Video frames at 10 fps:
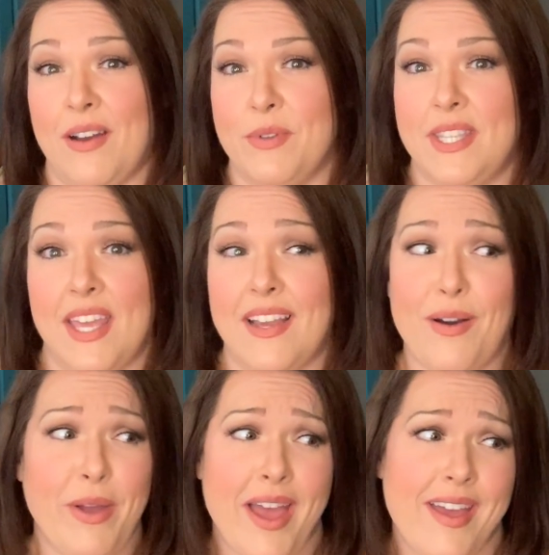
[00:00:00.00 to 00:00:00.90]
I was like,
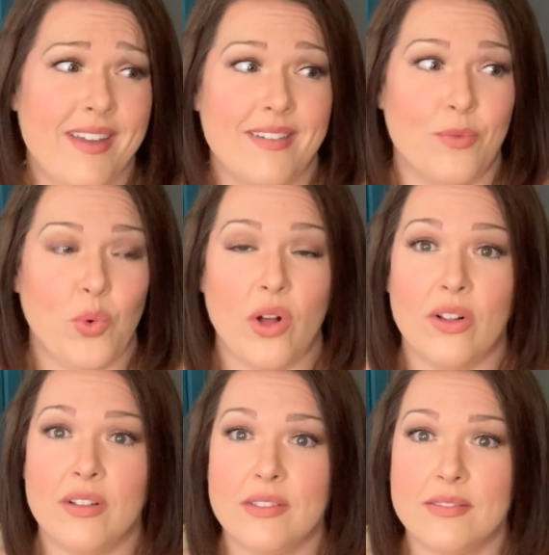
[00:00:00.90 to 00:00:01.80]
okay,
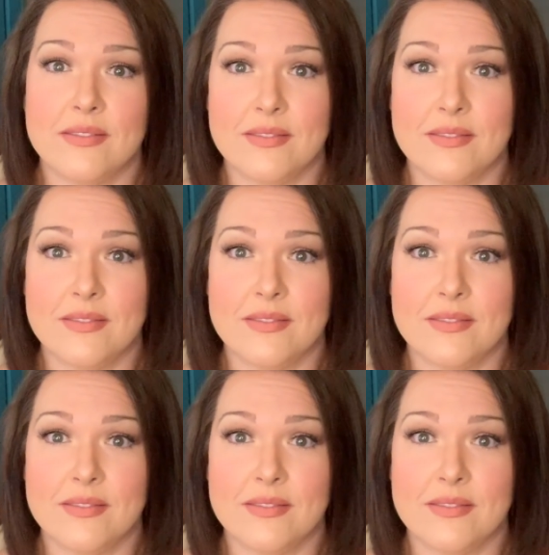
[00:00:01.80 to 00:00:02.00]
well,